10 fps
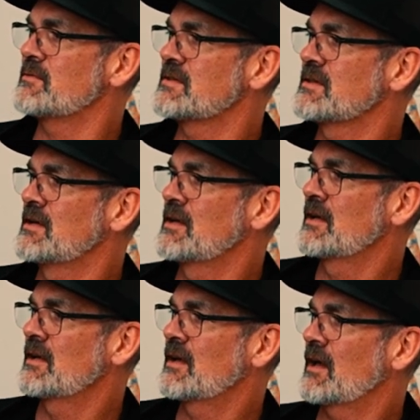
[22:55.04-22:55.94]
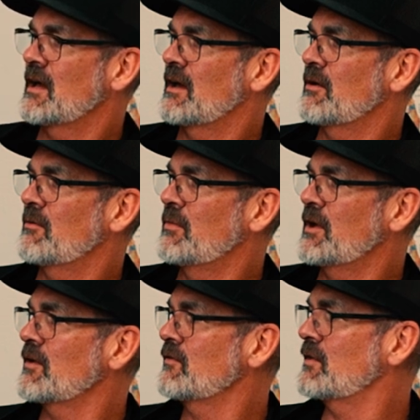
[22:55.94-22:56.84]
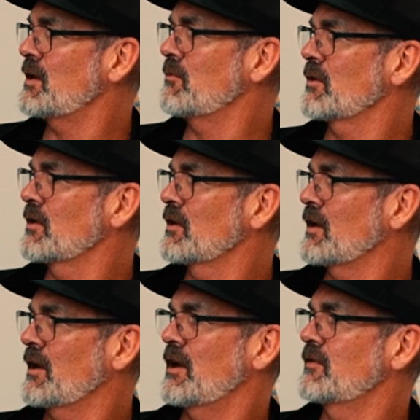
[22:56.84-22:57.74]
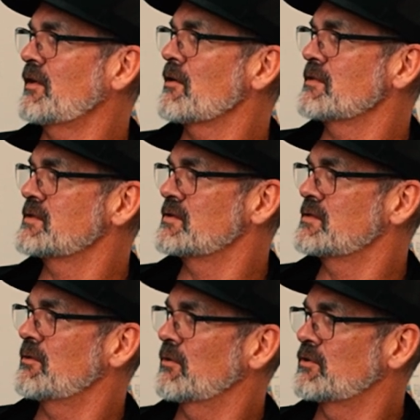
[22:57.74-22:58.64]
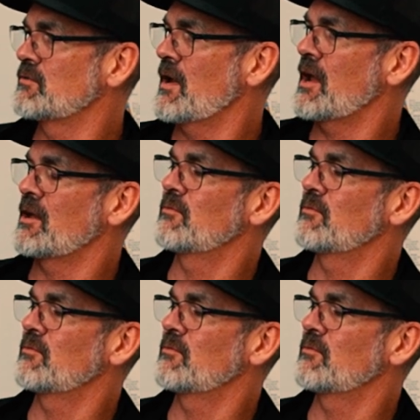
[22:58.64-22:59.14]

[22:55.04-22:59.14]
Yeah. Because they were terraces that were drained.